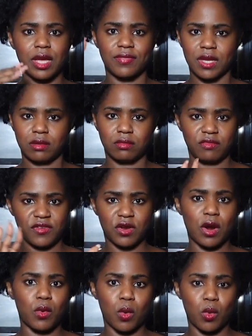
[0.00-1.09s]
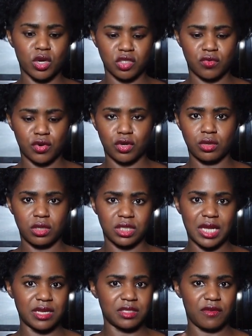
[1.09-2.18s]
and then figure out what works for the
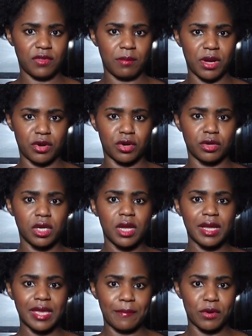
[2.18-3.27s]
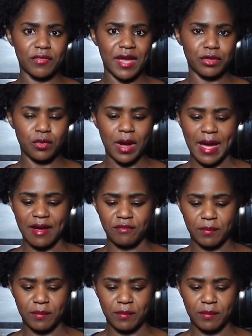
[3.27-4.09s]
size of the butter keeper that you have.